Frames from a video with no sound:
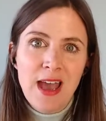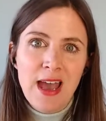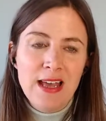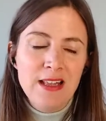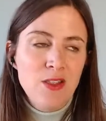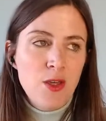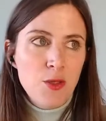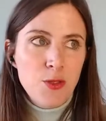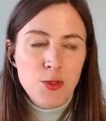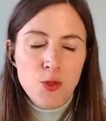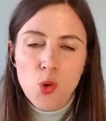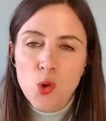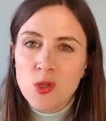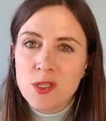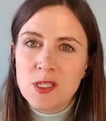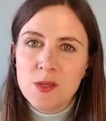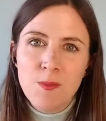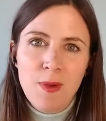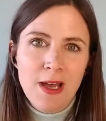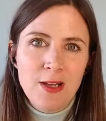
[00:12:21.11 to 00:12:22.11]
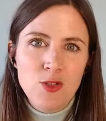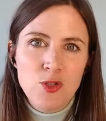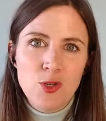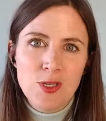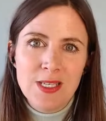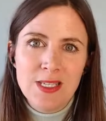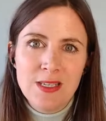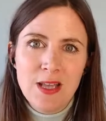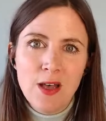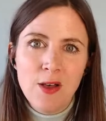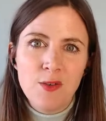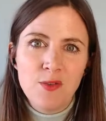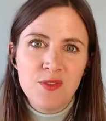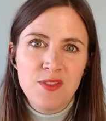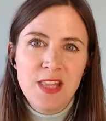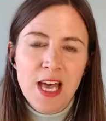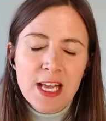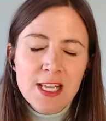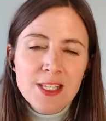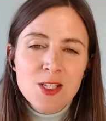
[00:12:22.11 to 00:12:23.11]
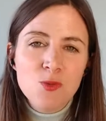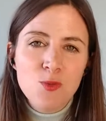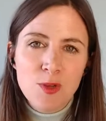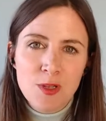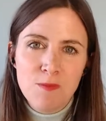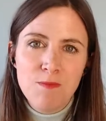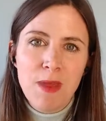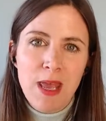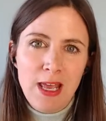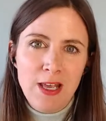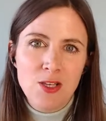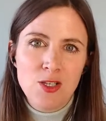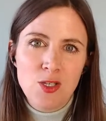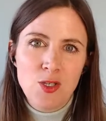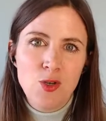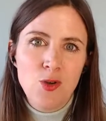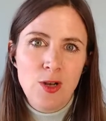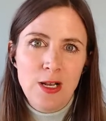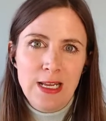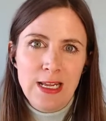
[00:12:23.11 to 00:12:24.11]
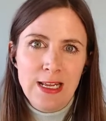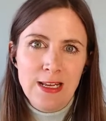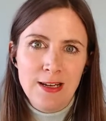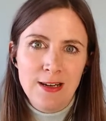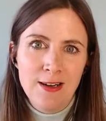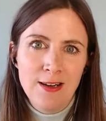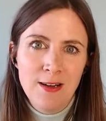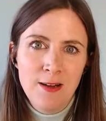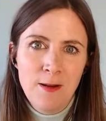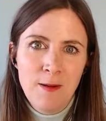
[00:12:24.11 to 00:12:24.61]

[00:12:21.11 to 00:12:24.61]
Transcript: and the thoughts about yourself. That's what makes you a leader.